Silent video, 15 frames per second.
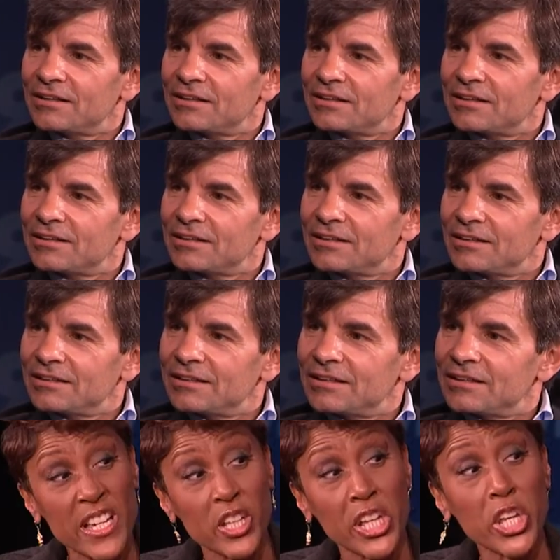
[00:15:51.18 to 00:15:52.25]
Without
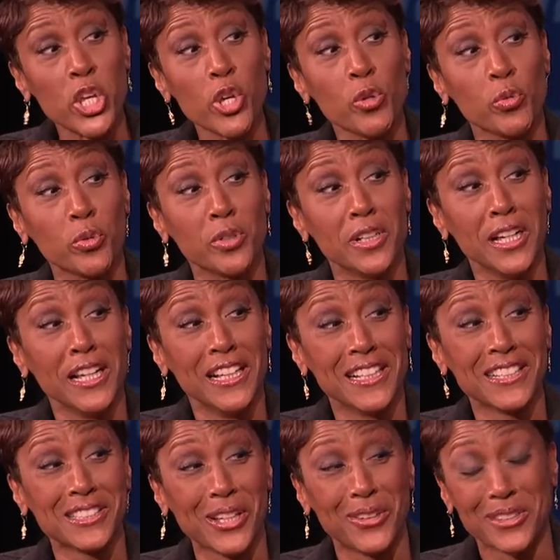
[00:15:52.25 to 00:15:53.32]
killing you.
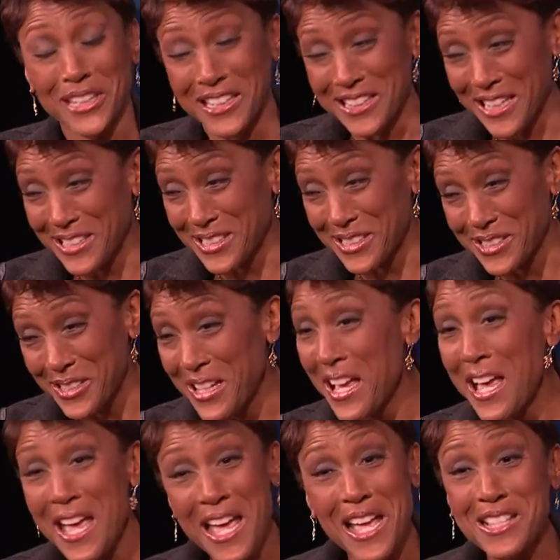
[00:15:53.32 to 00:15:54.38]
So
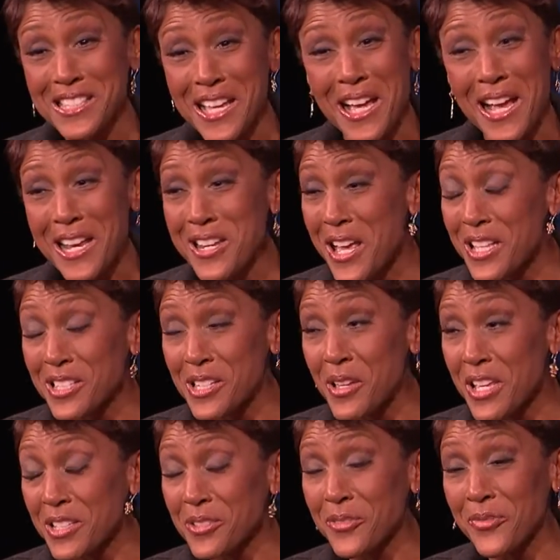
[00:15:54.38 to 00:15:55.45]

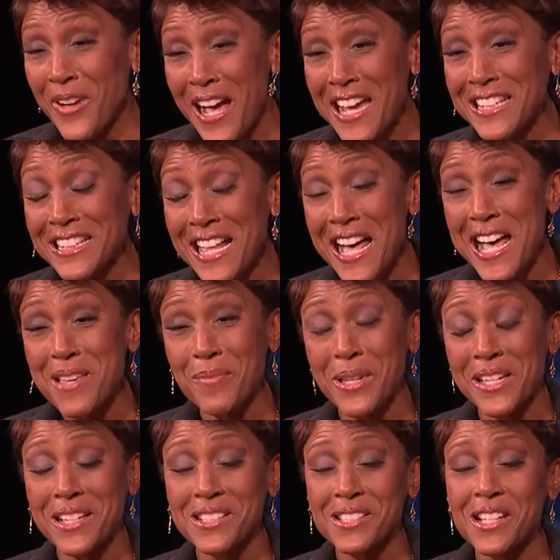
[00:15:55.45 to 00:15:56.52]
it's a fine line,
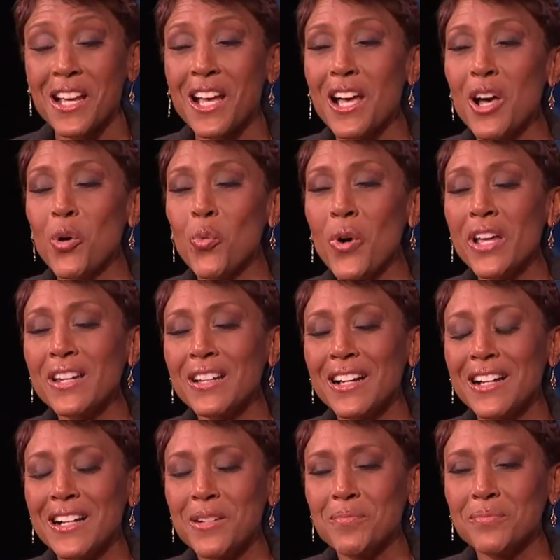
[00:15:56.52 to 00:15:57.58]
because
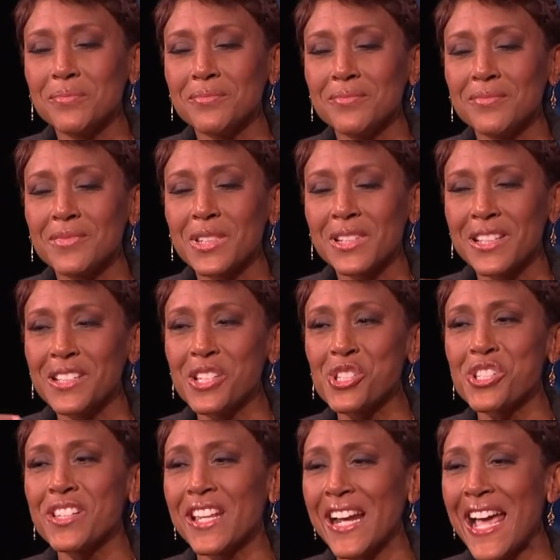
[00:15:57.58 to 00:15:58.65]
the
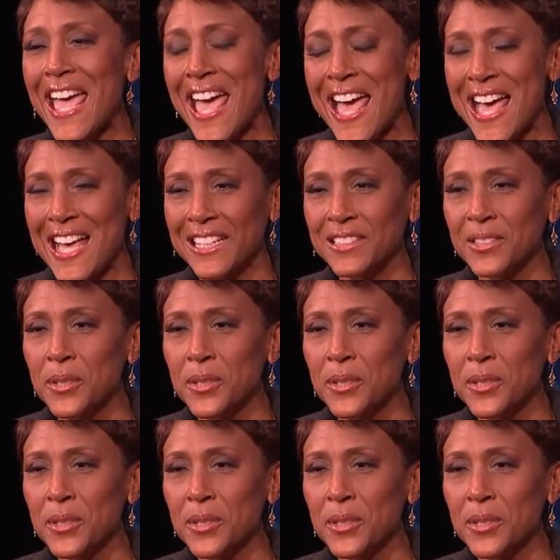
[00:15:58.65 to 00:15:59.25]
condition that I had,